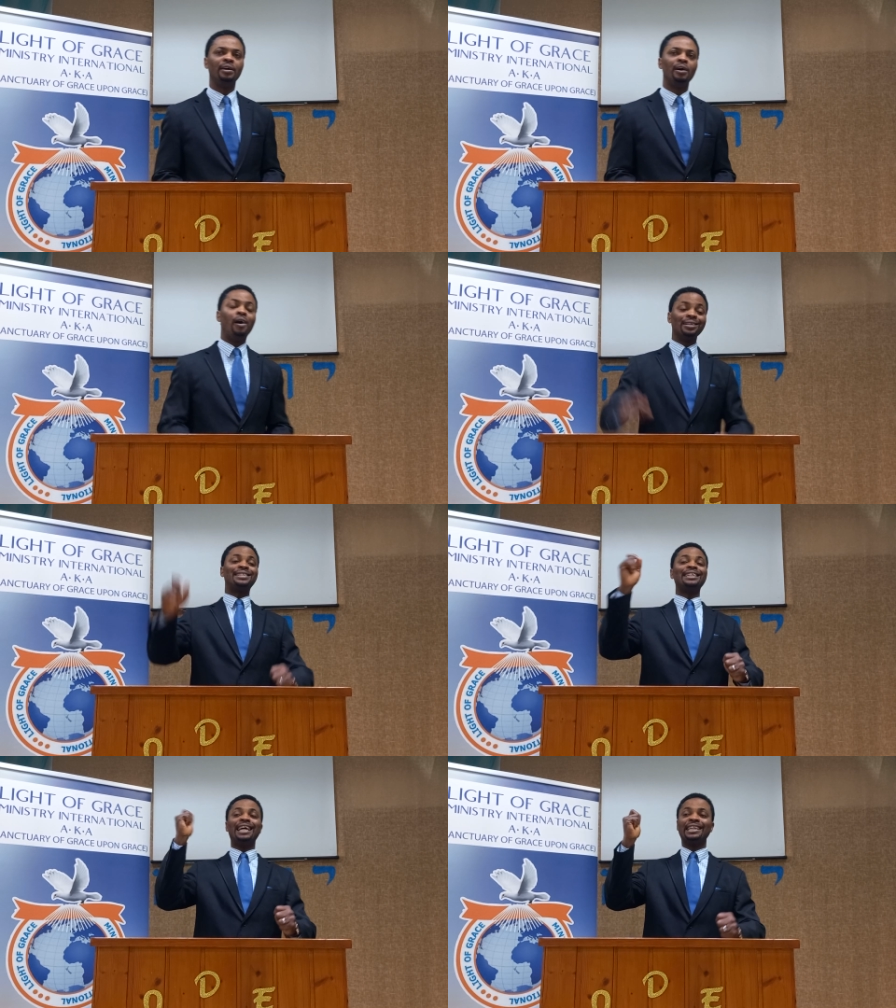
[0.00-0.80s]

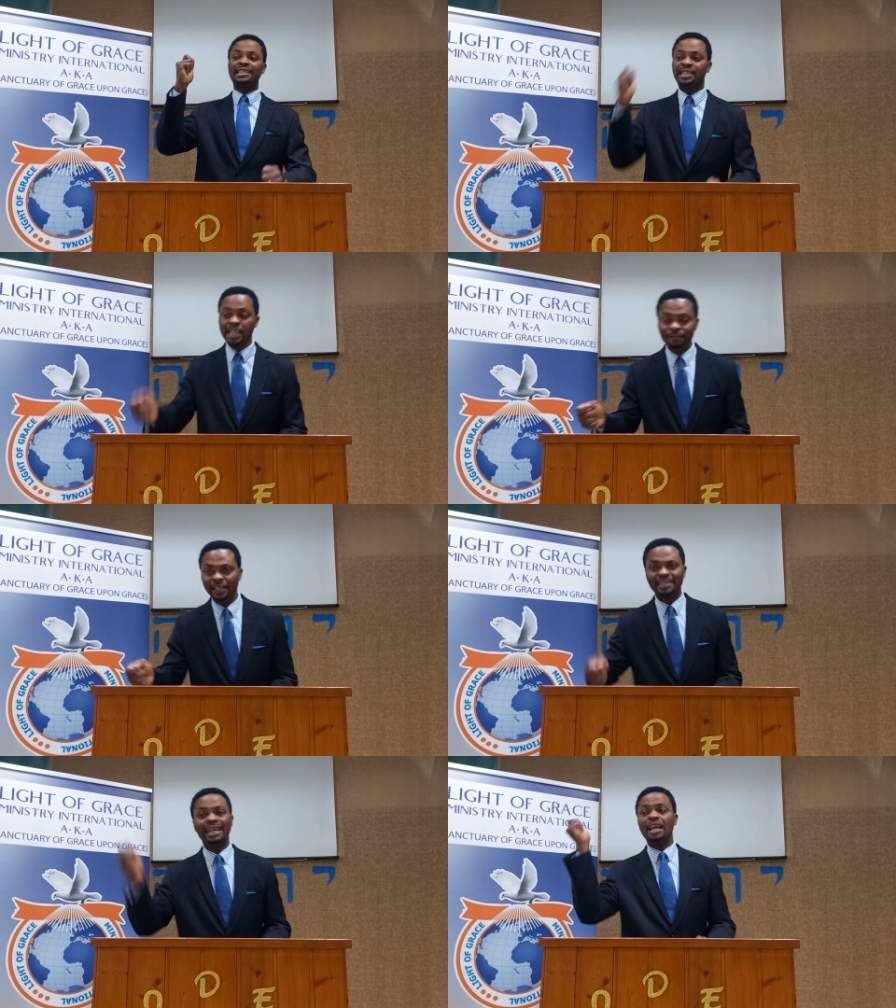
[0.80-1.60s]
Until they received
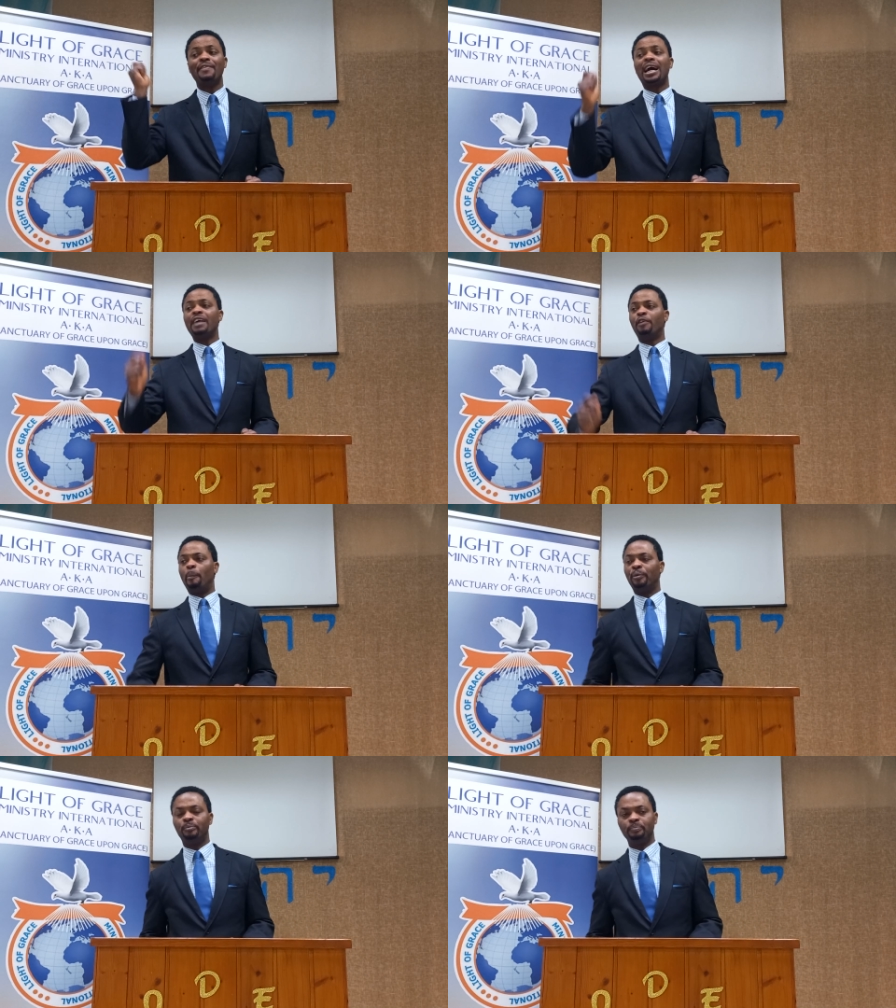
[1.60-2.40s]
it, they never gave
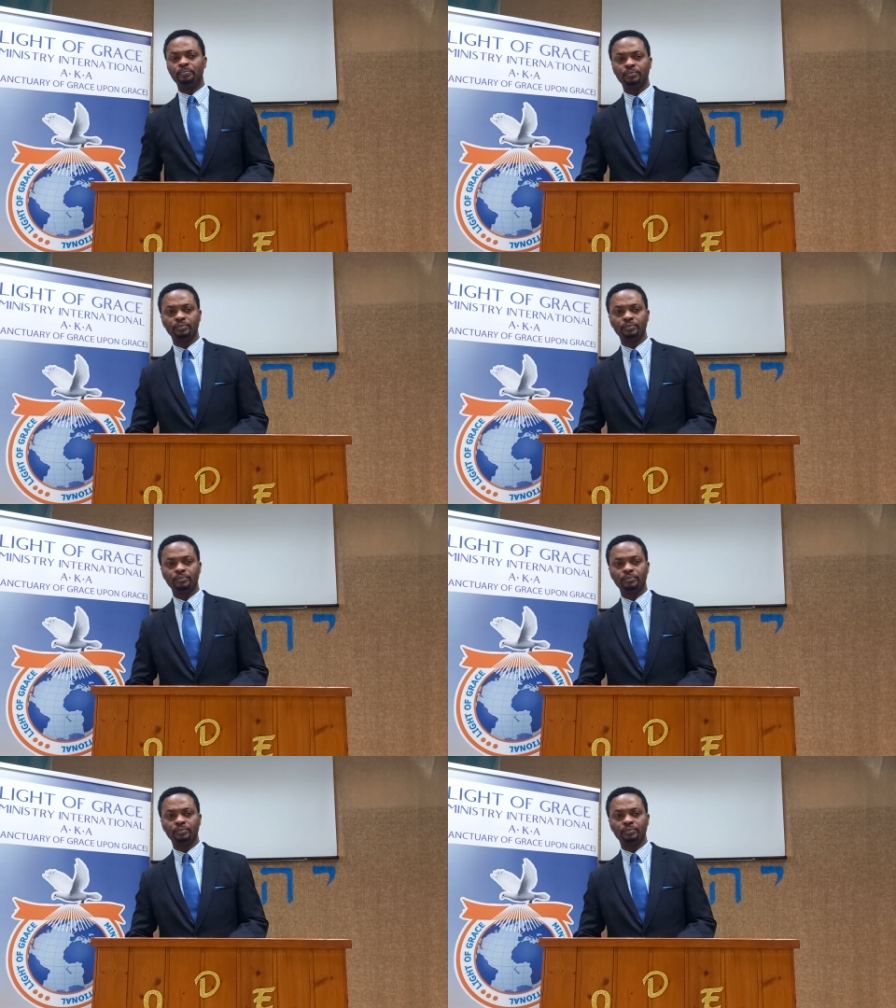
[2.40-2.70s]
up.